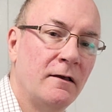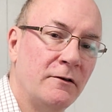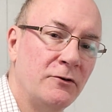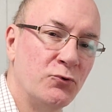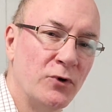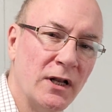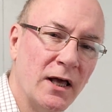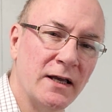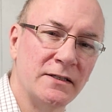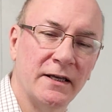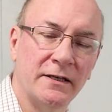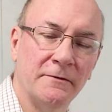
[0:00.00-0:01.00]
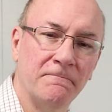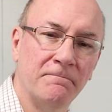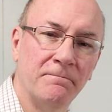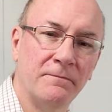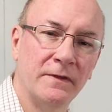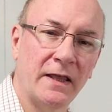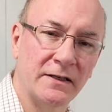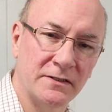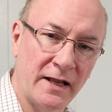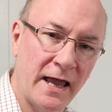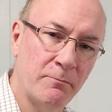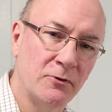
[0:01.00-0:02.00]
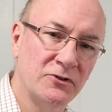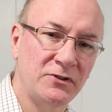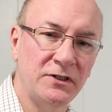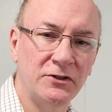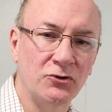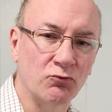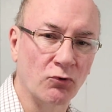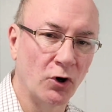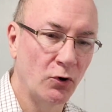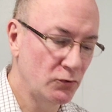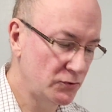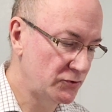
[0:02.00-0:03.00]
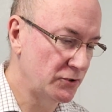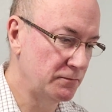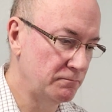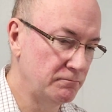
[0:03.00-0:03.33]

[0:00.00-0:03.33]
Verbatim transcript: You realize that as an apple seed grows,